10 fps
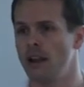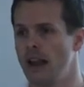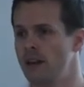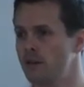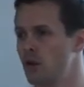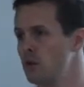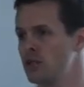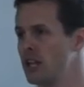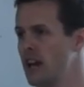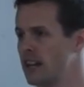And of
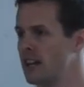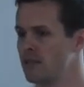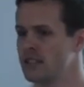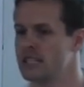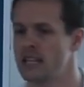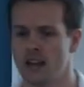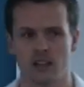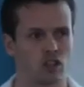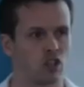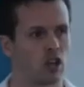course you can't get everything done
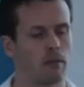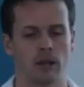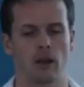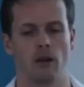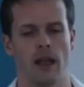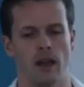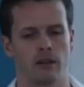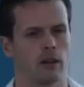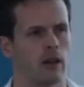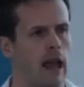because you're jumping around.